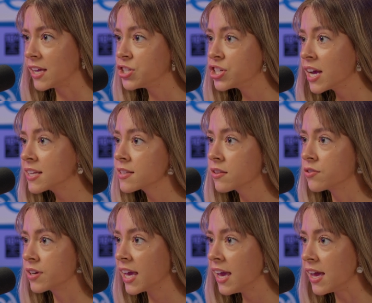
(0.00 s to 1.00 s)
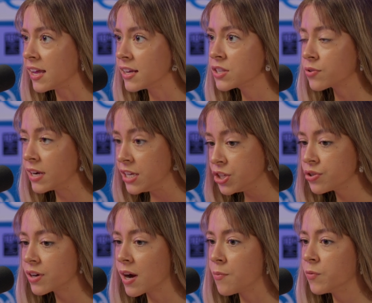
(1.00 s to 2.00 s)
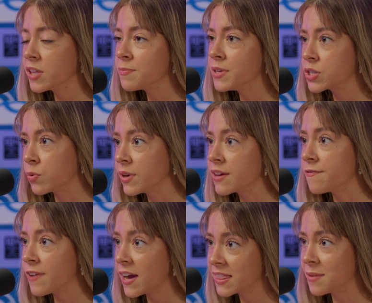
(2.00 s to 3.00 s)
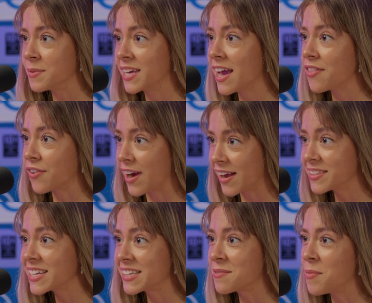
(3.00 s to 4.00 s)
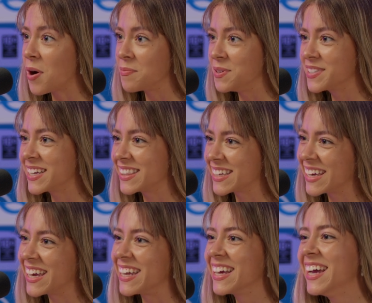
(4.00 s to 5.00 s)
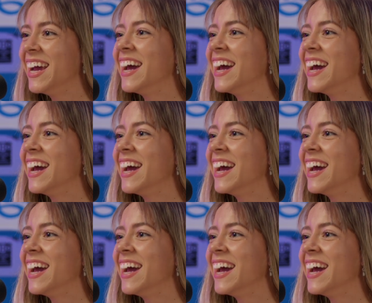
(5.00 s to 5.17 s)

and she has a little kid, and so I need you to come with me so we can fight them together. I'll take the mom, you take the kid.